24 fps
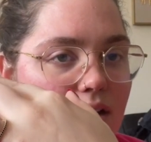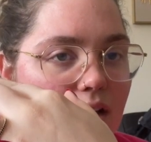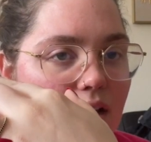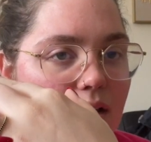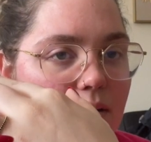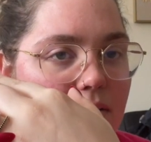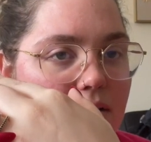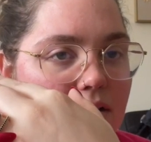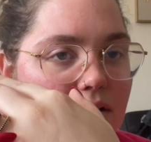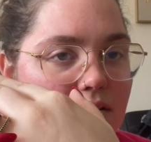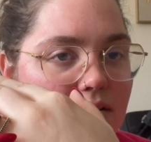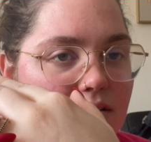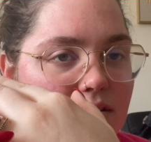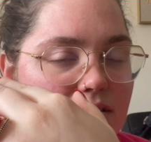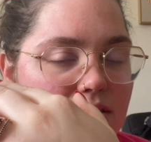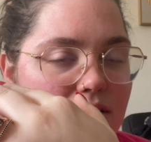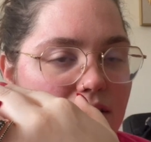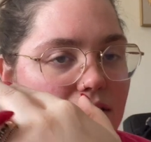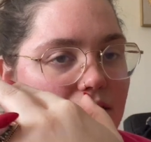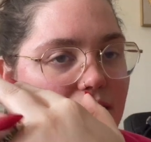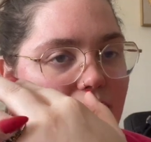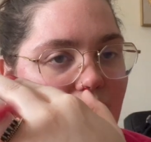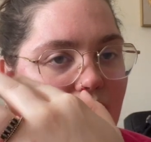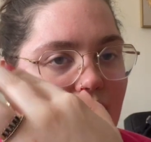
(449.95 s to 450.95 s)
I mean, it looks a
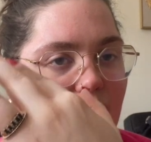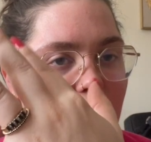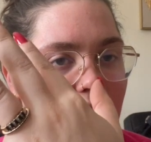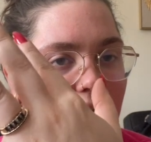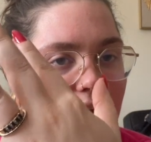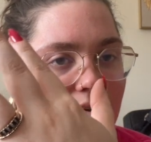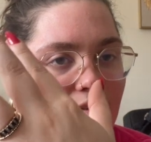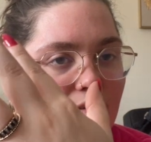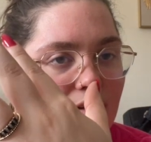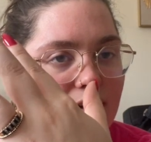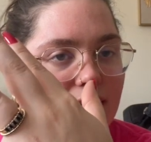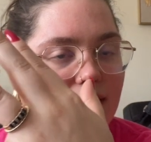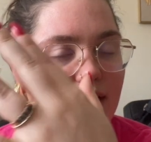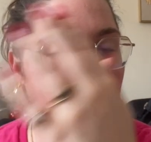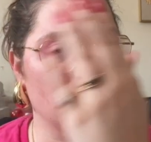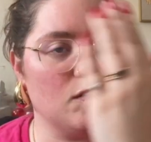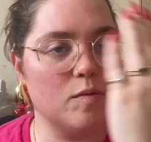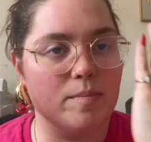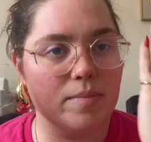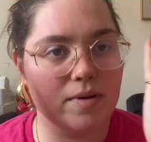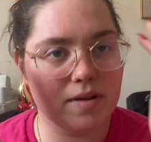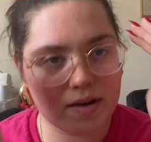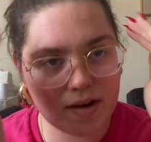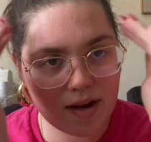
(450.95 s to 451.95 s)
little chaotic right now,
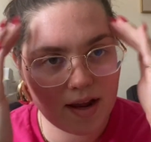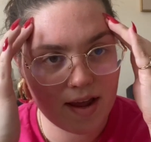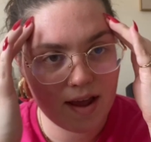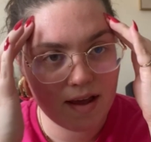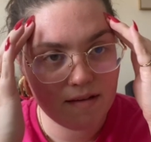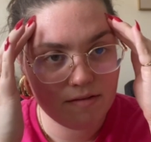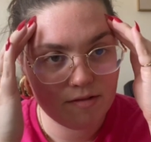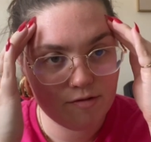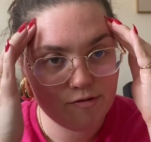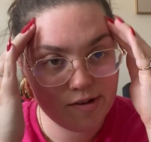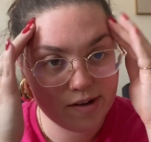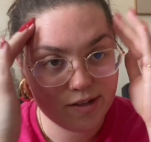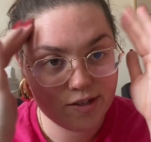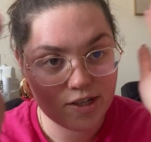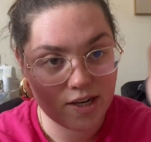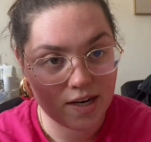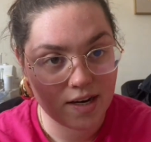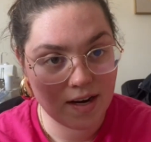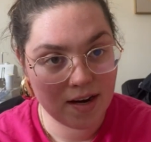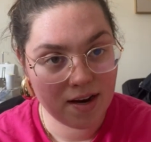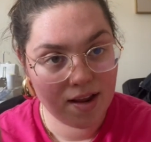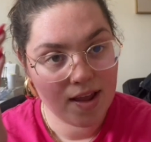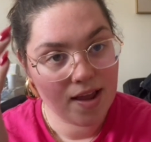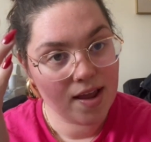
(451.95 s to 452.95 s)
but I have a
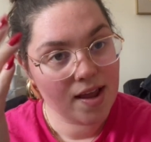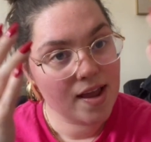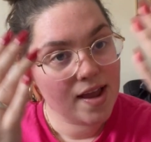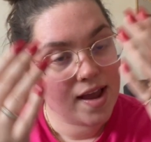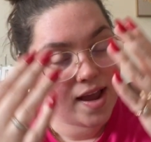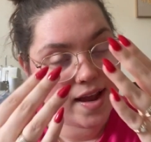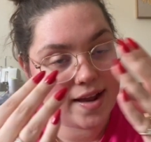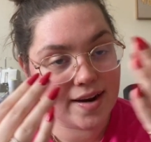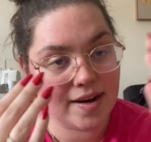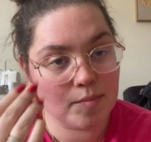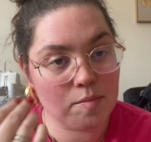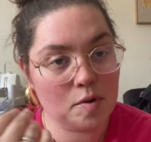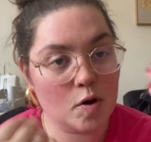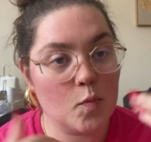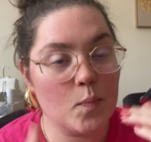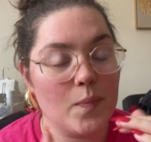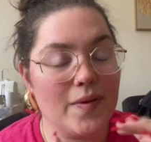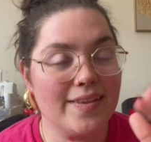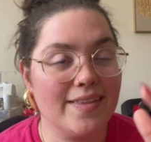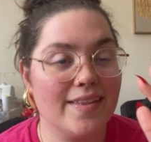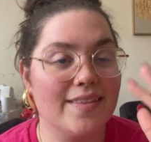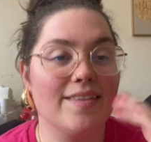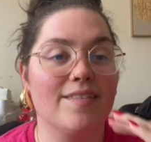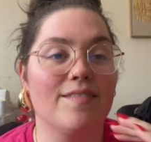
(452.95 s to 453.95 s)
vision and I'm
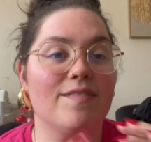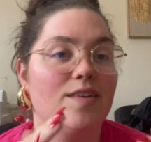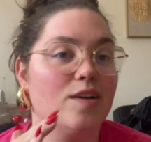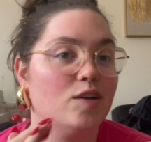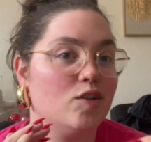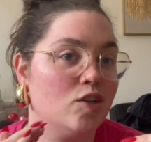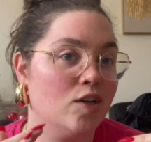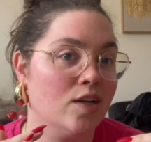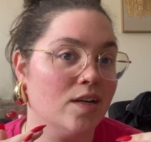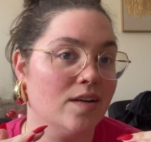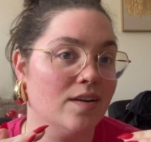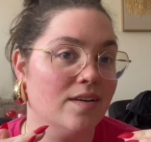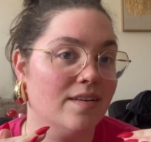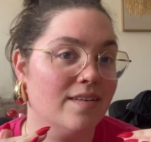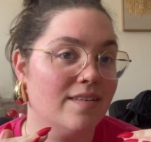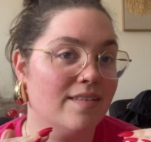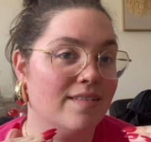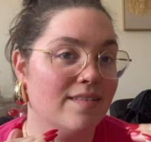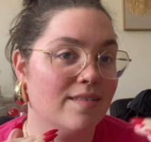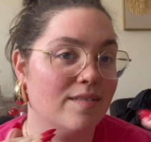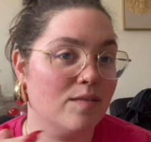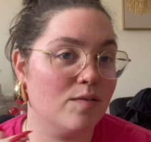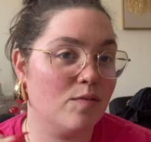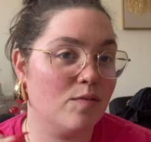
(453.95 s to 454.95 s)
hoping that the vision
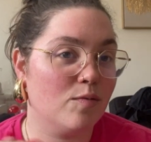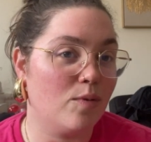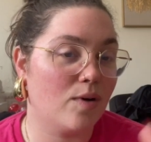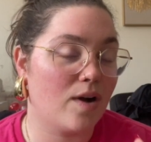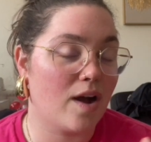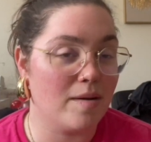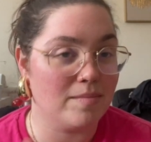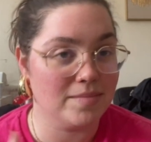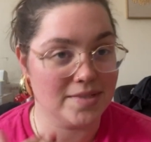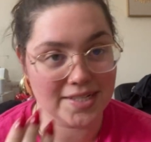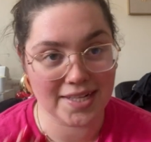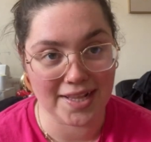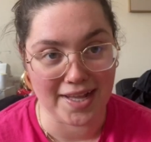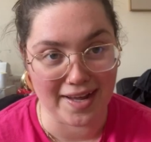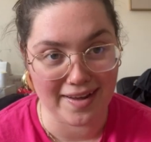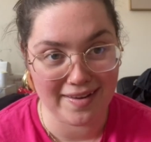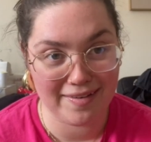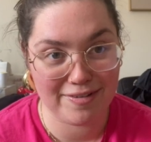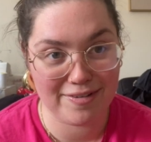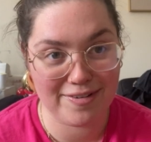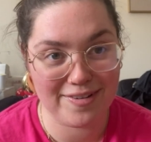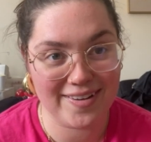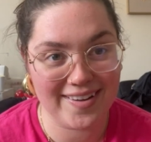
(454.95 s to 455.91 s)
will come to life.